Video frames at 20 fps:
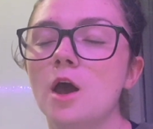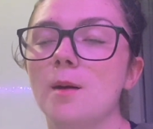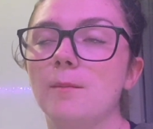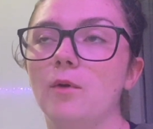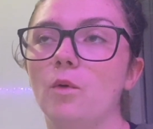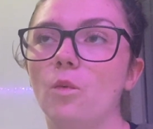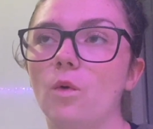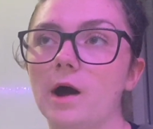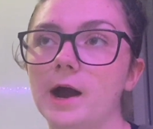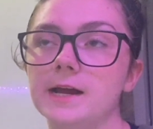
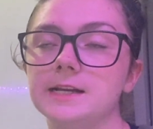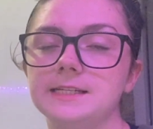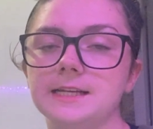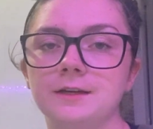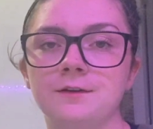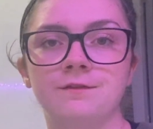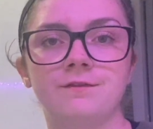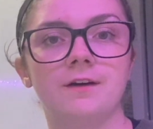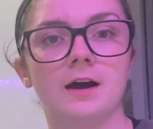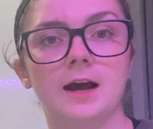But what I
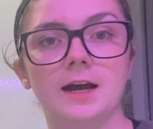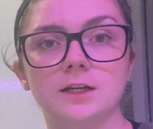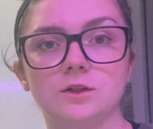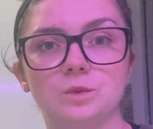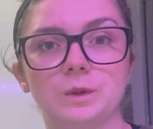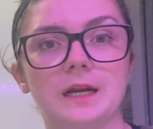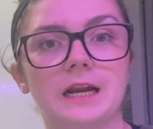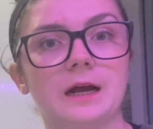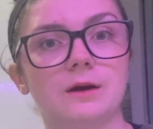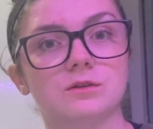did find
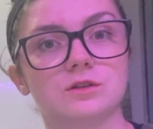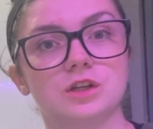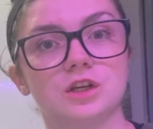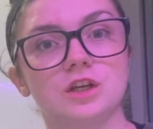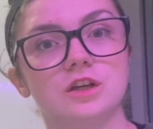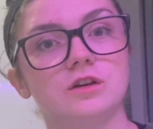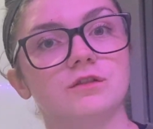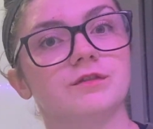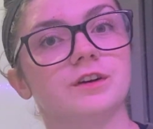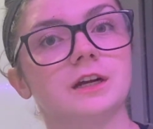when I was at
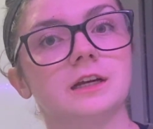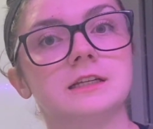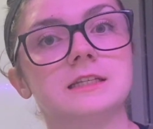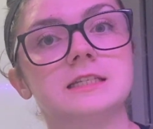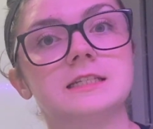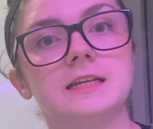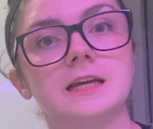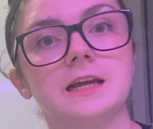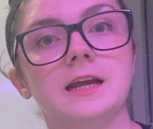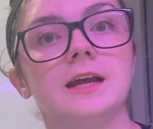
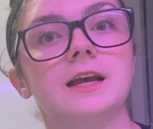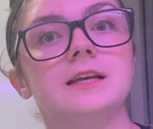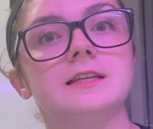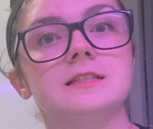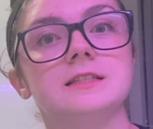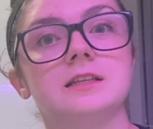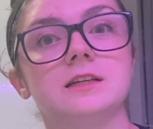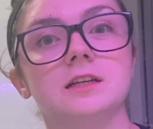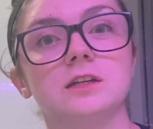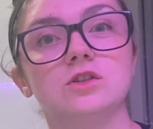university is
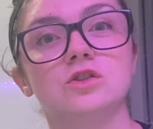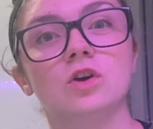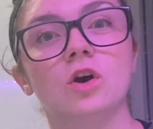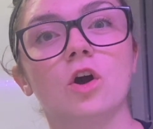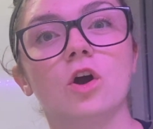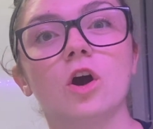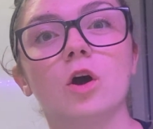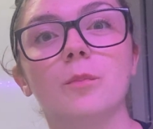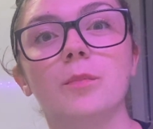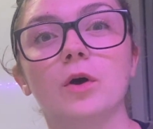that it
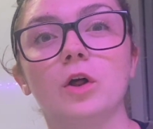took up